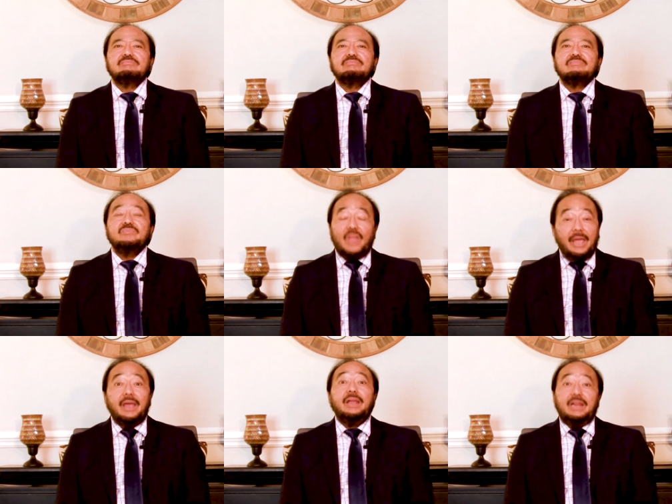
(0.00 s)

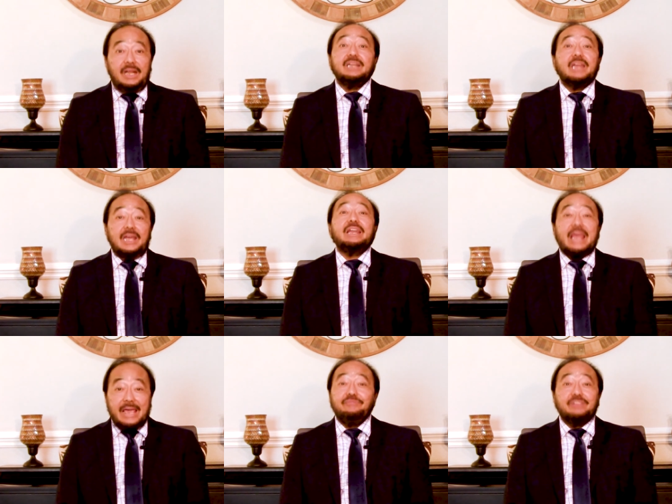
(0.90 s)
Then it had
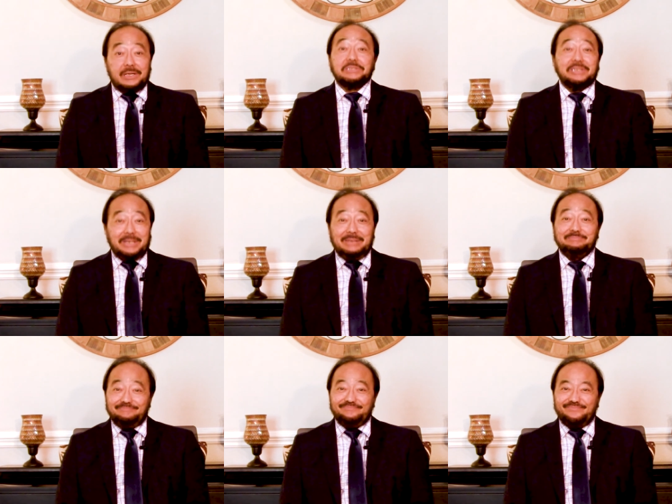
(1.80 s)
efficacy.
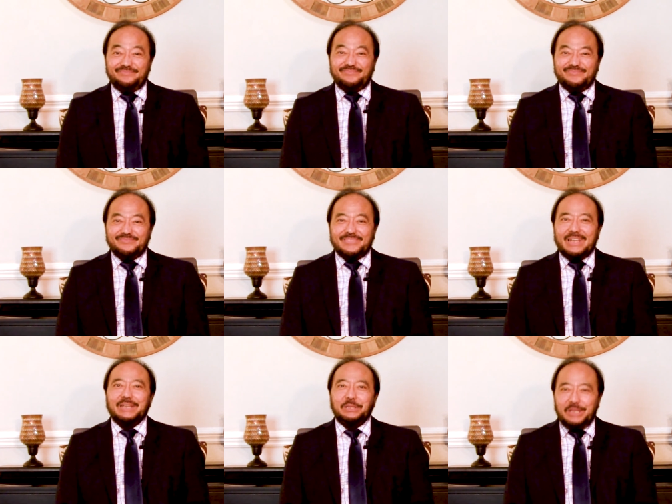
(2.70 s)

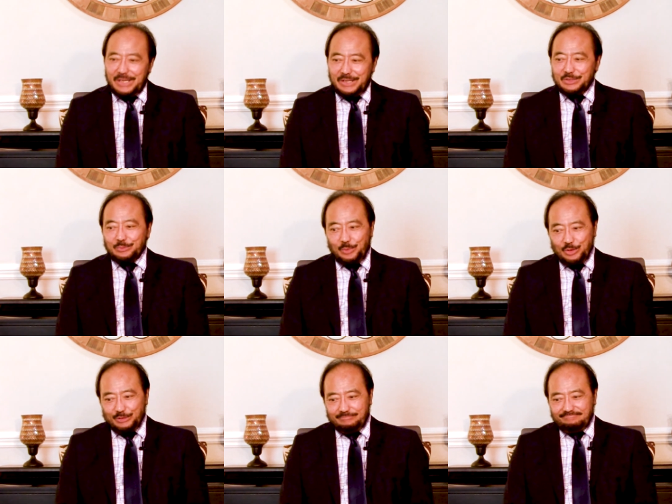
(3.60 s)
It did its work.
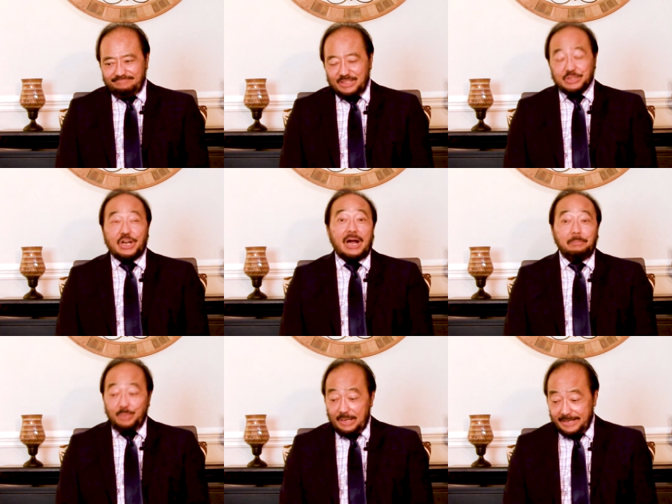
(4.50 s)
It's
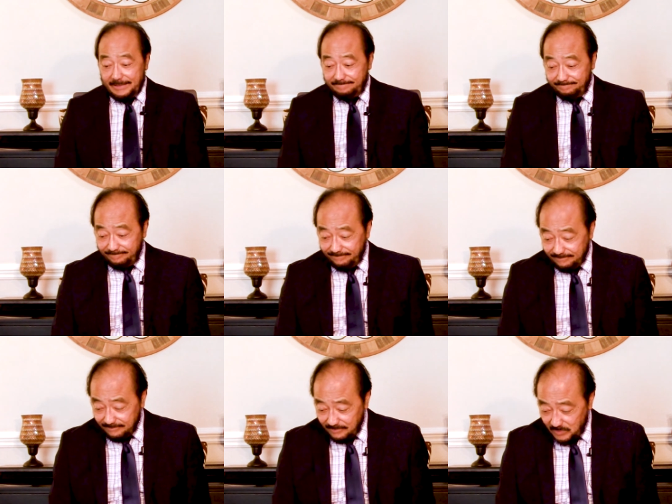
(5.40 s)
humbling.
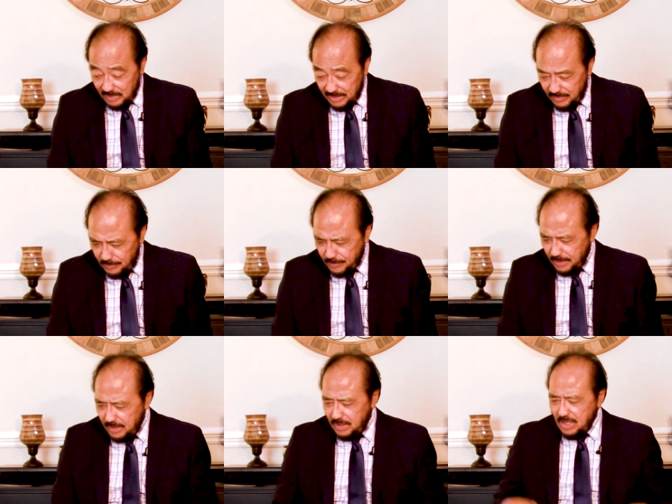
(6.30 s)
You
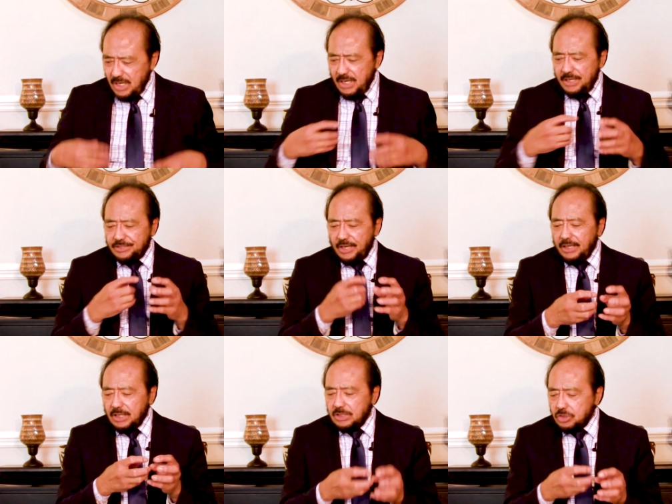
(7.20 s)
see,
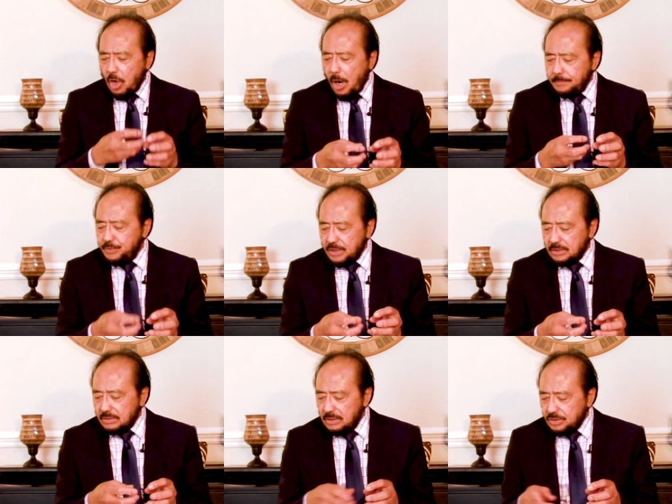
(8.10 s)
Satan's
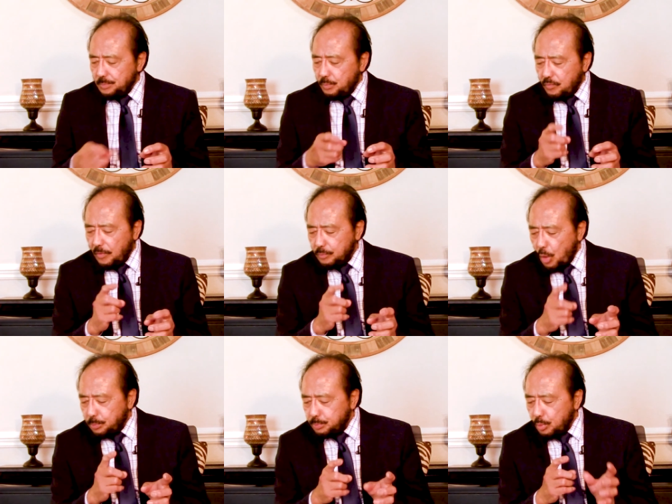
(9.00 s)
Object is from
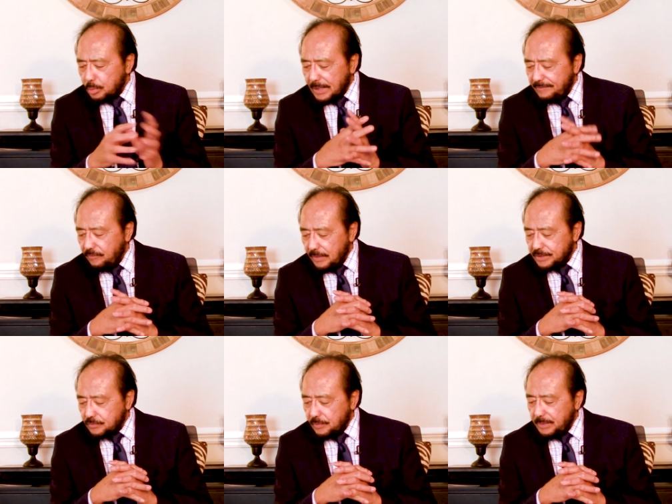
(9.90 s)
Notebook Leaflets
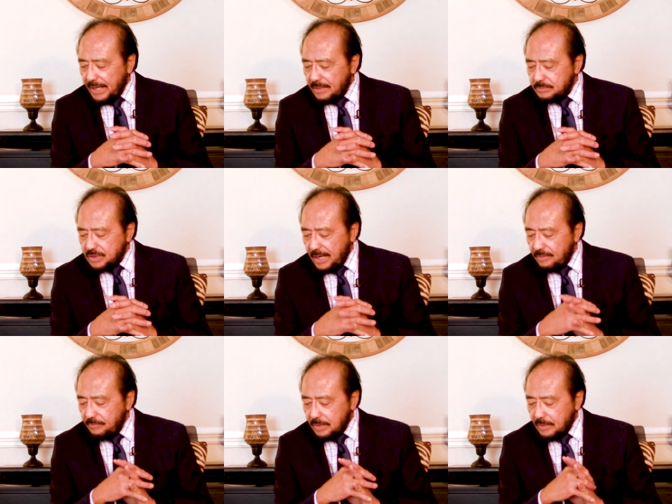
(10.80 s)
from the
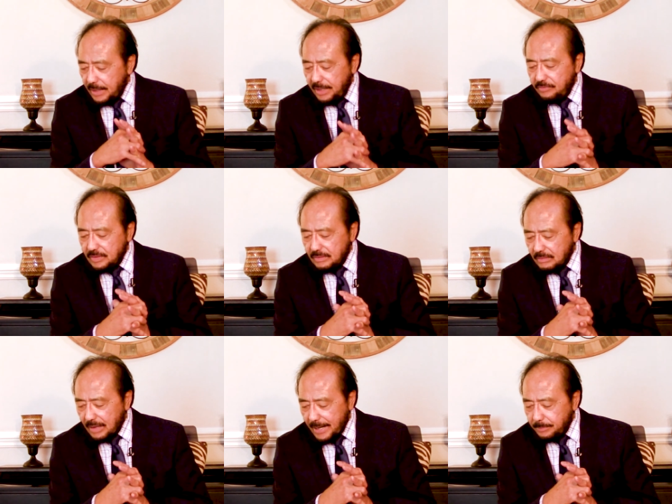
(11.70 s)
Elmshaven
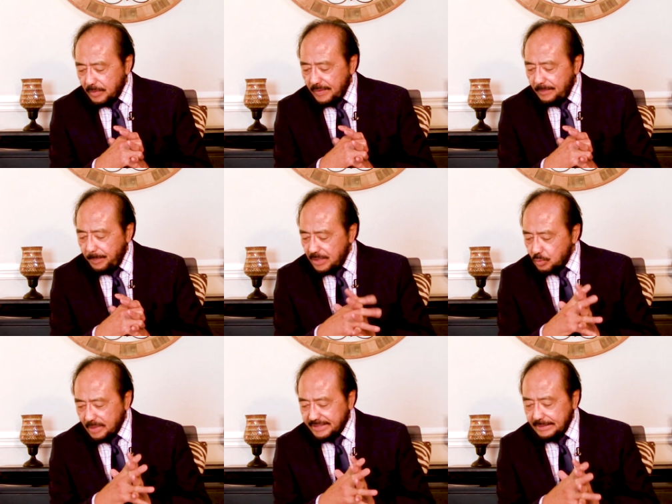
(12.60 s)
Library, page 110.